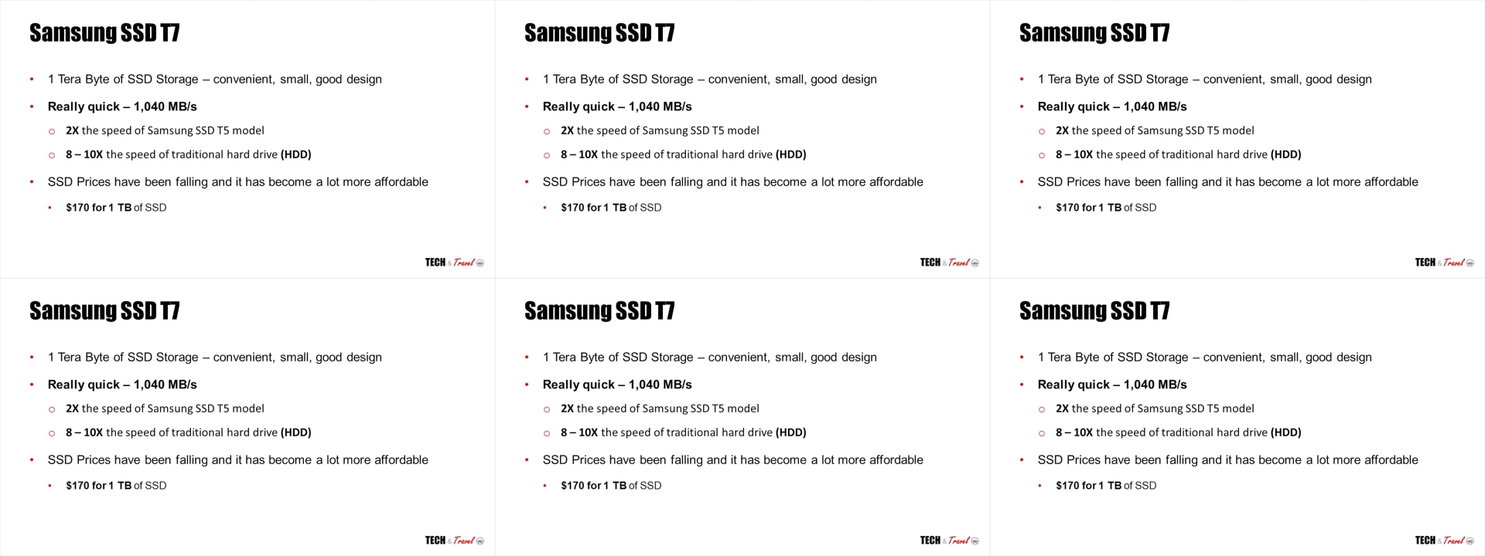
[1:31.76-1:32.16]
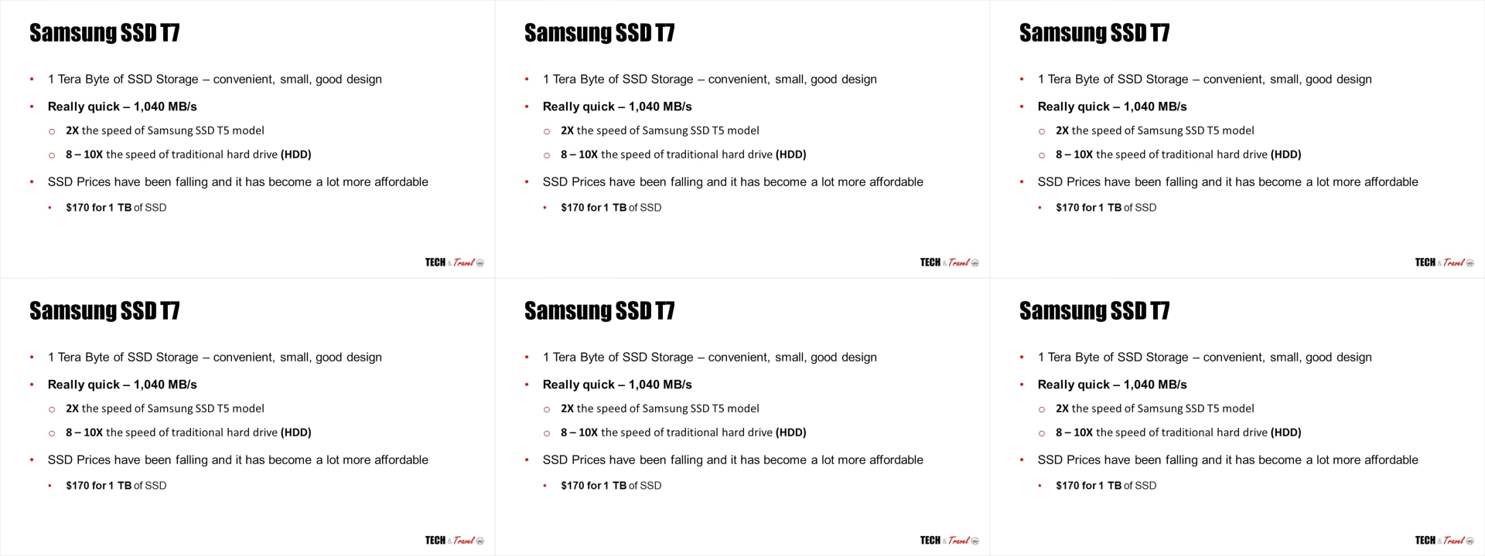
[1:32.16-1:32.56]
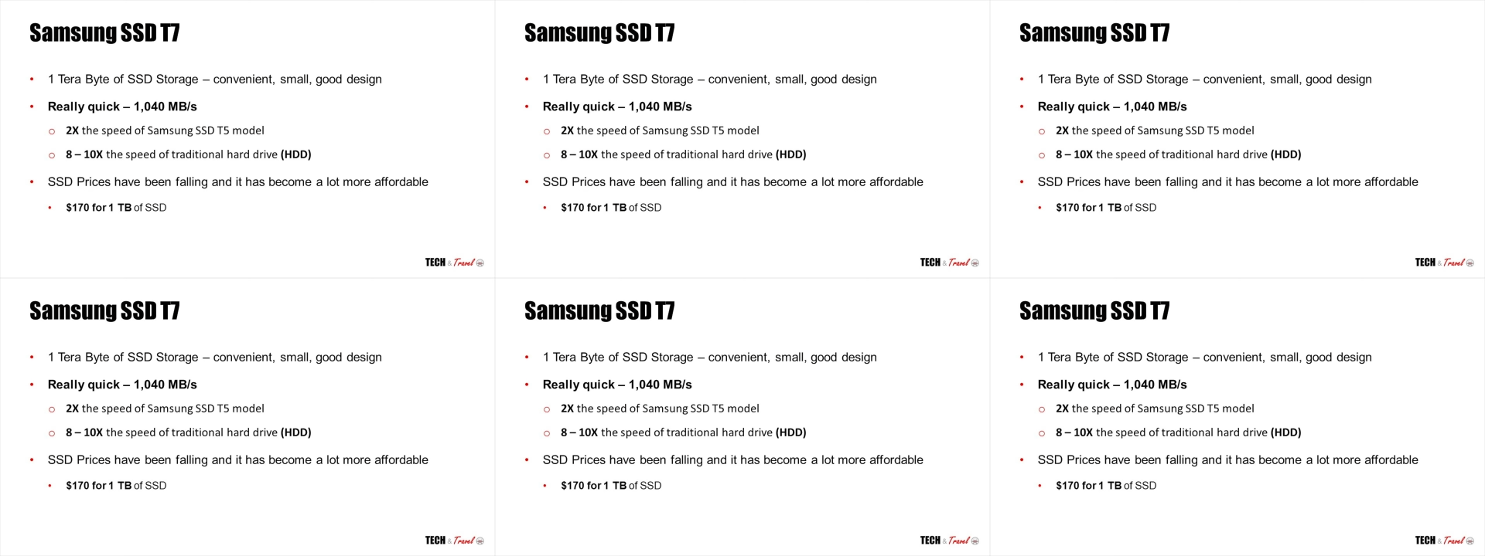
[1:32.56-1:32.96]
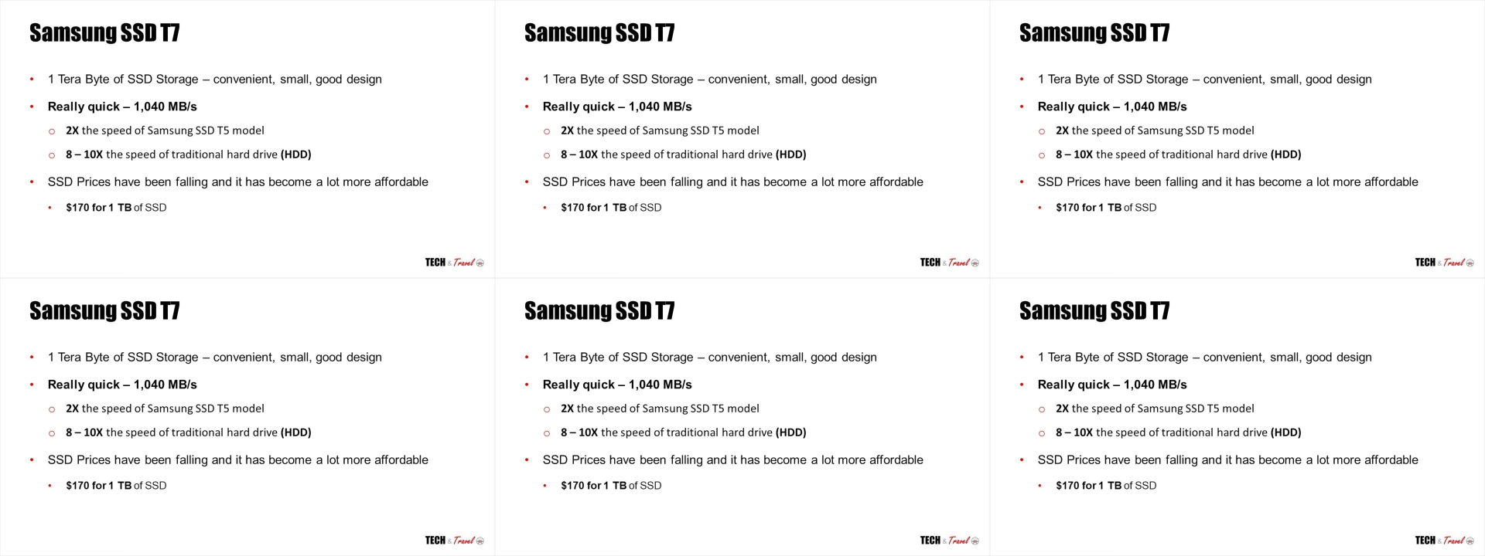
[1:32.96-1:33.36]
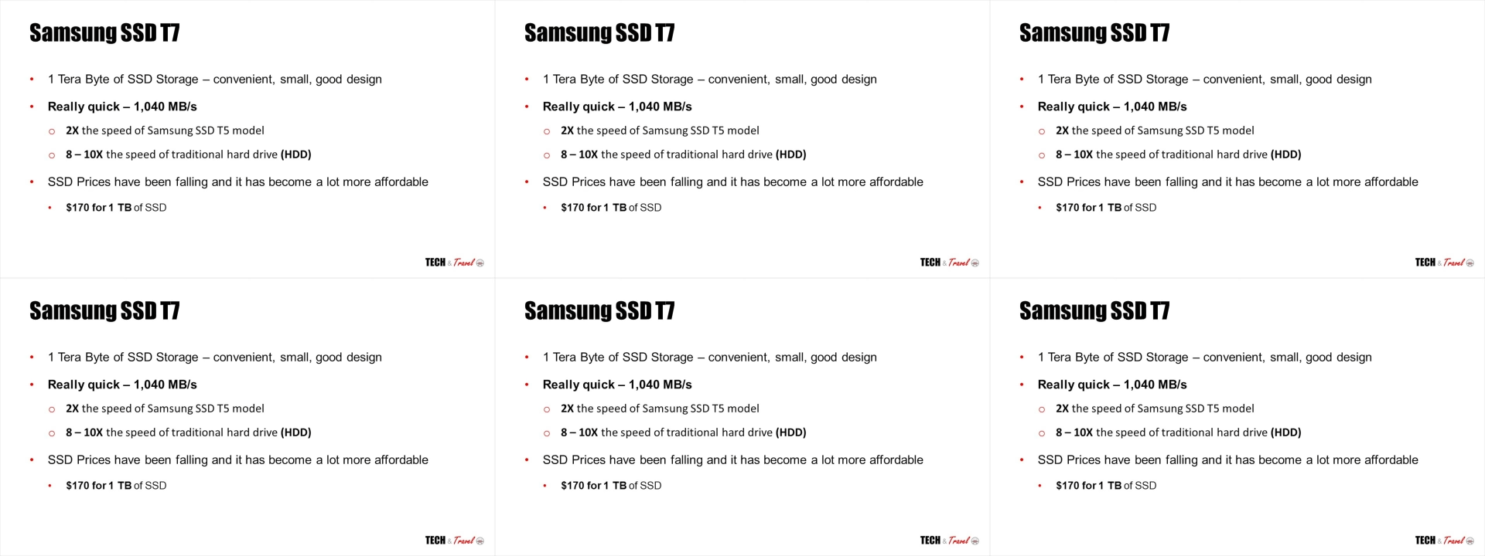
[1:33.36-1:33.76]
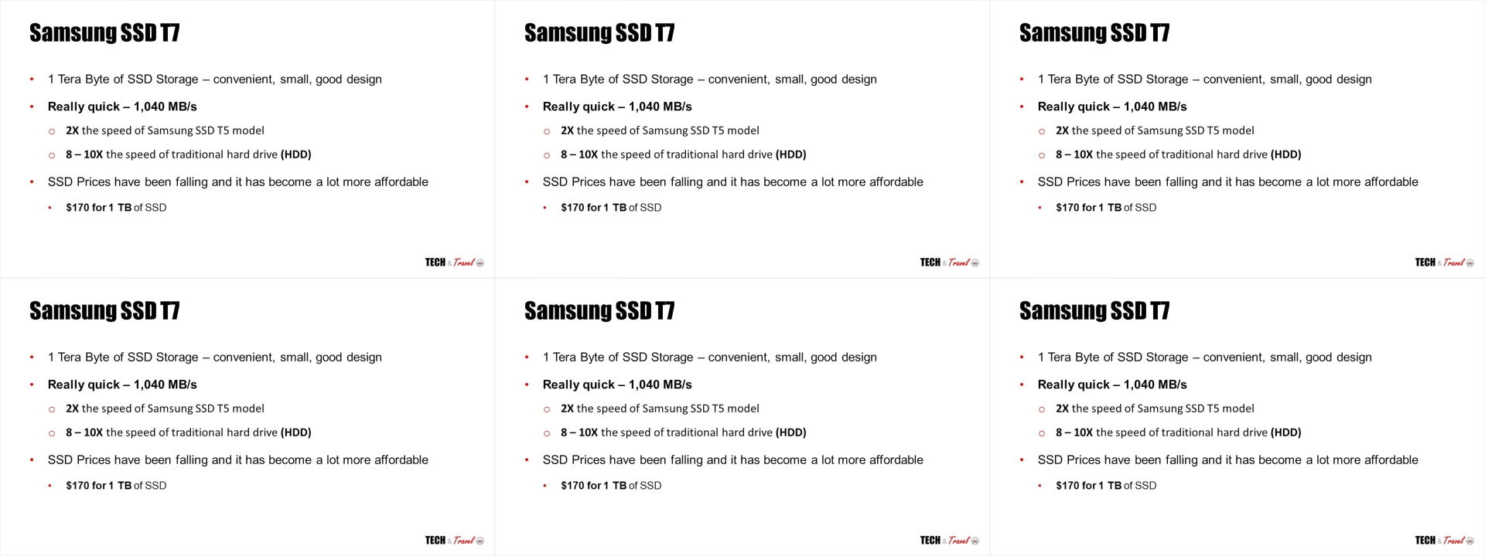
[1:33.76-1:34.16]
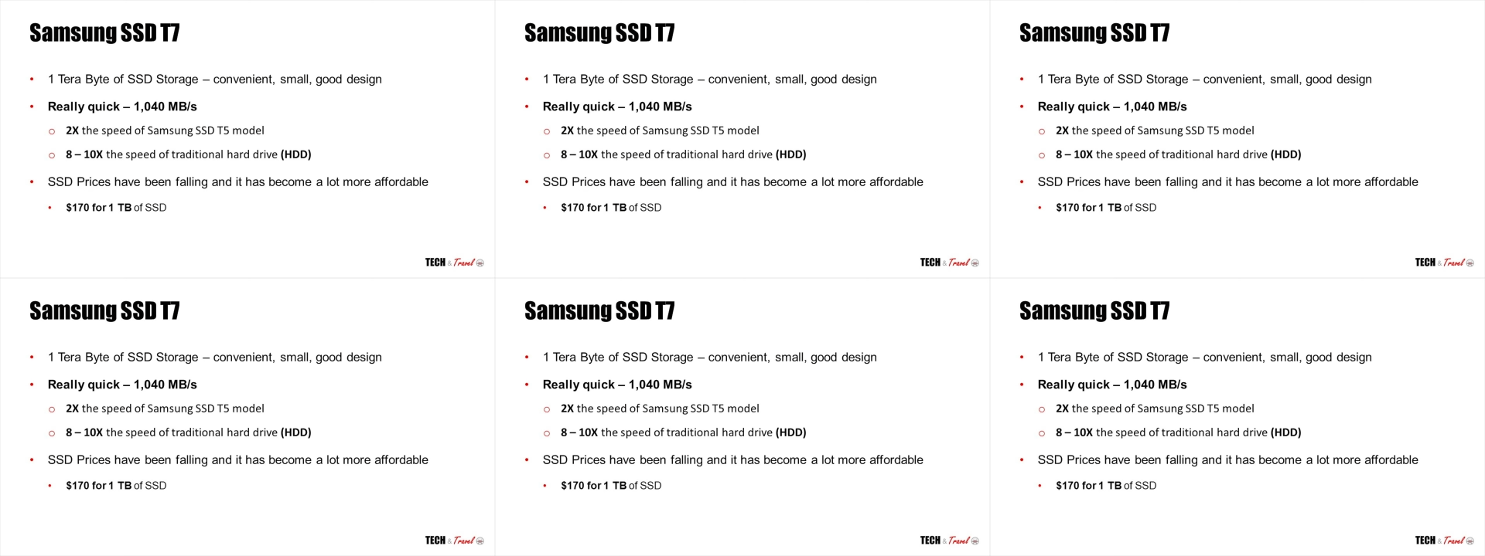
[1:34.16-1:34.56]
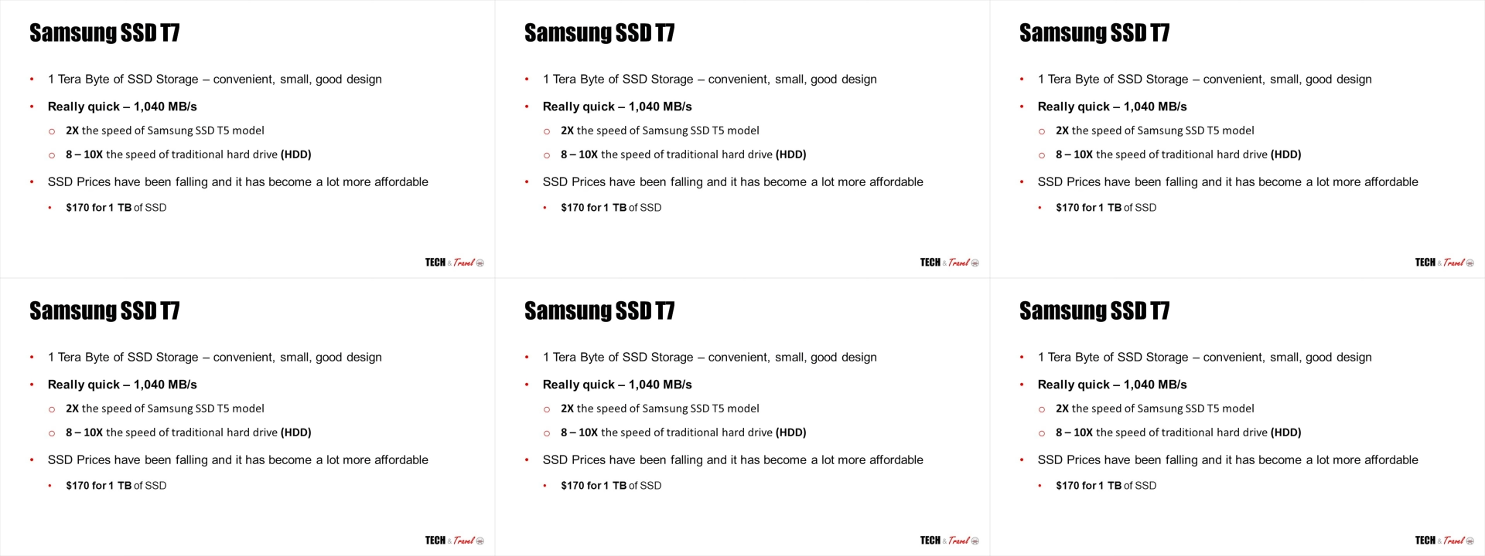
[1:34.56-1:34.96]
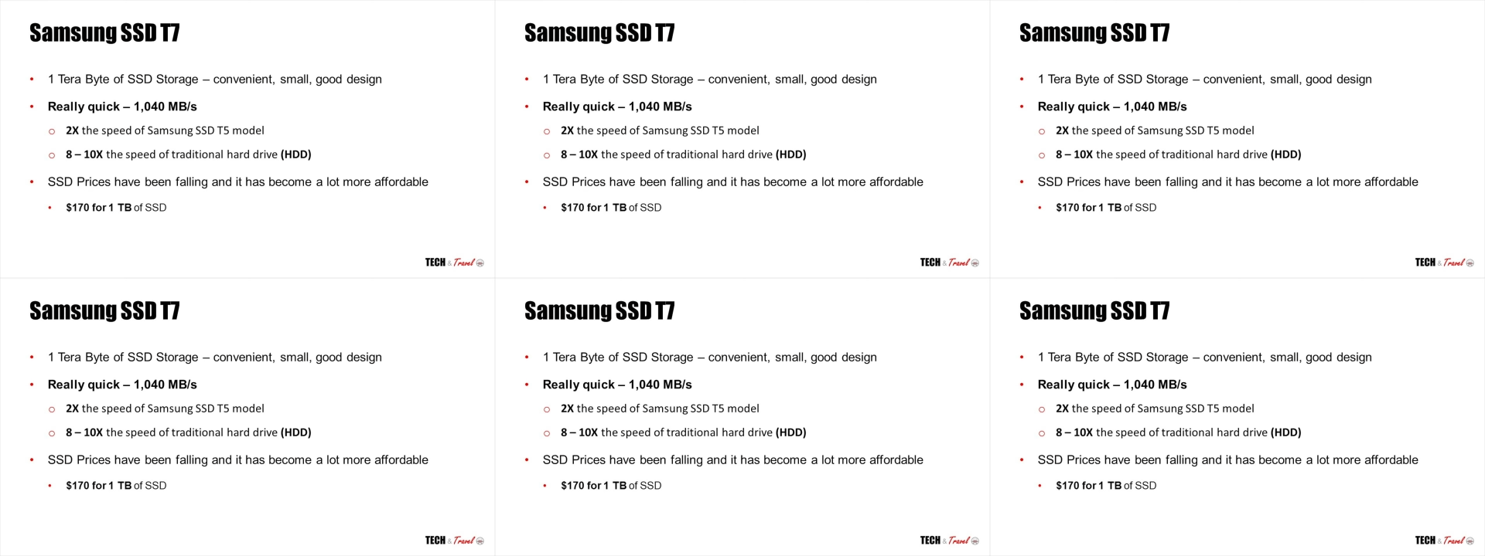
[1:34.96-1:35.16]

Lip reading: (no speaker visible)